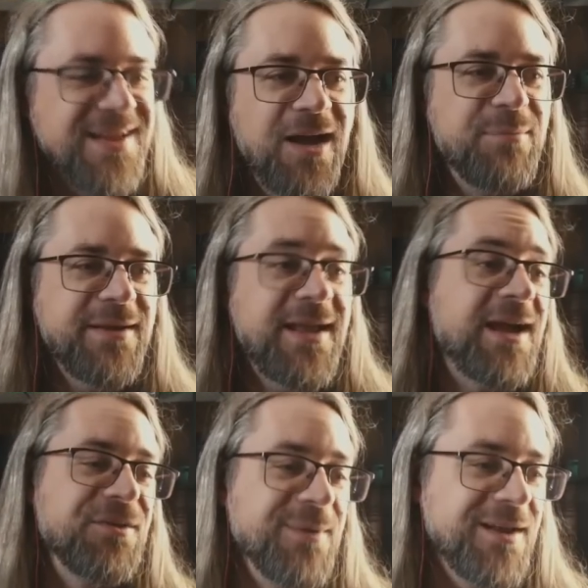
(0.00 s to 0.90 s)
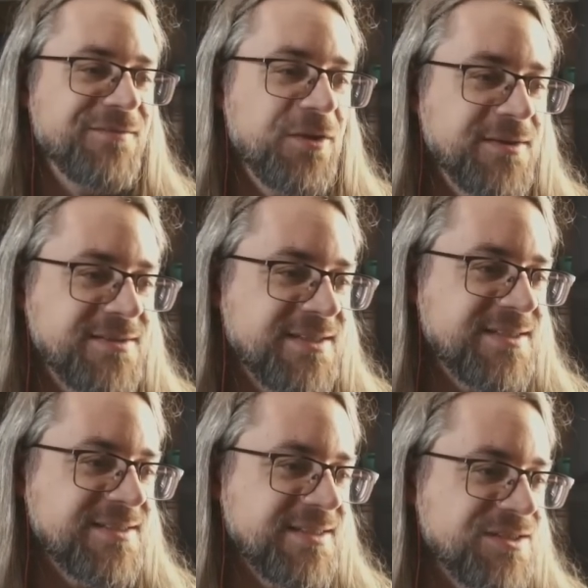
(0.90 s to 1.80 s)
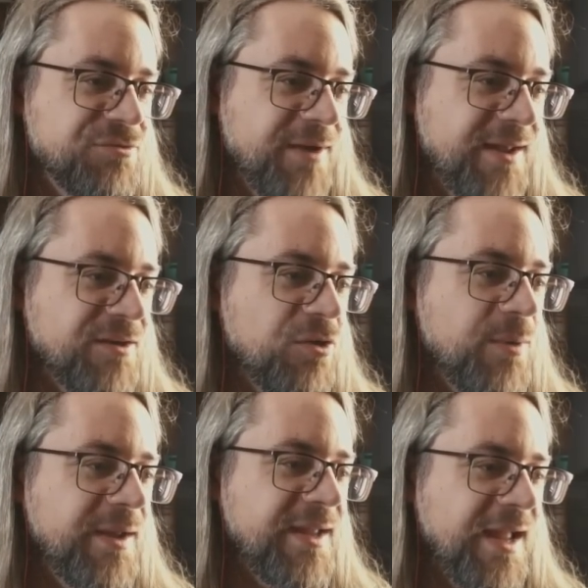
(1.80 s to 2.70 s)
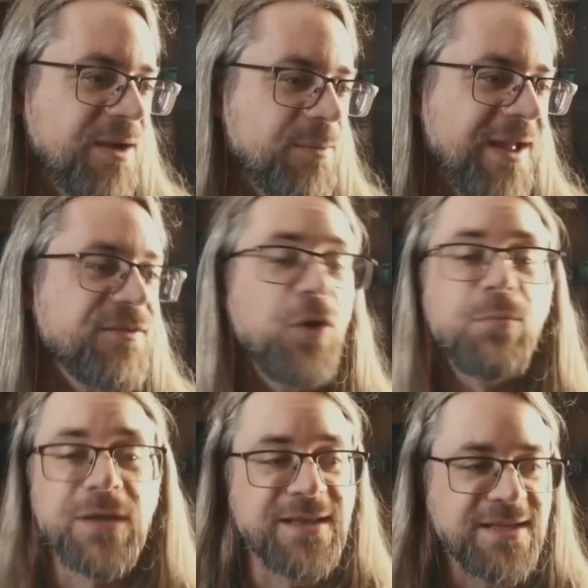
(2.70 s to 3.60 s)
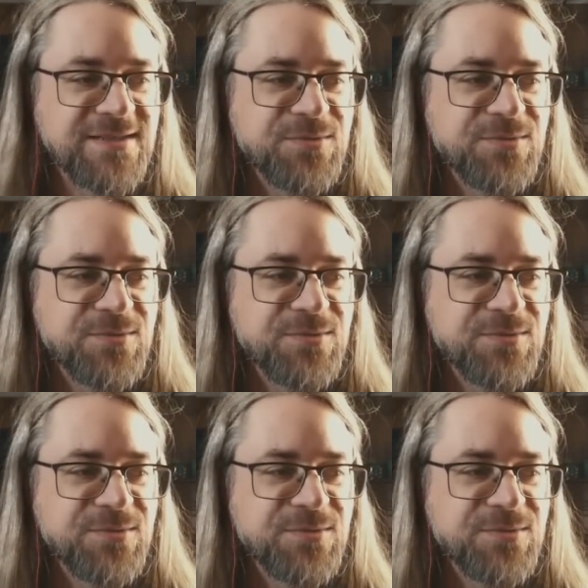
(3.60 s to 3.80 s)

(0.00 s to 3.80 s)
But yeah, you might have noticed this is a Tyrannical week and we have no Bloodlust.